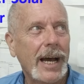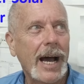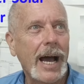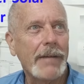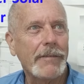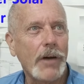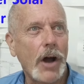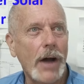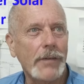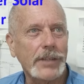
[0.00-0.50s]

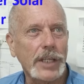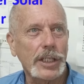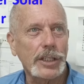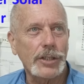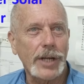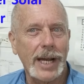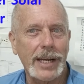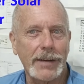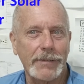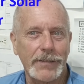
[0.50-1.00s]
I've often
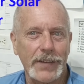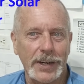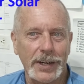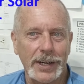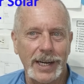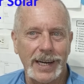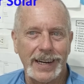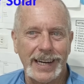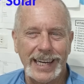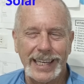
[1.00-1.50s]
tried to
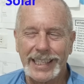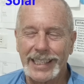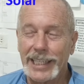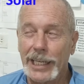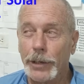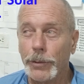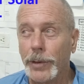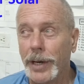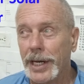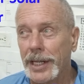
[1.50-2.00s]
figure out how to
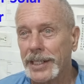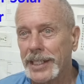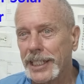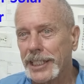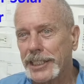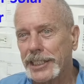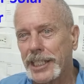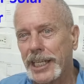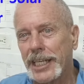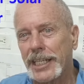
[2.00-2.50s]
get one of
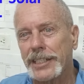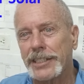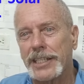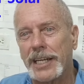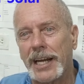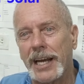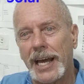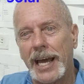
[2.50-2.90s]
these things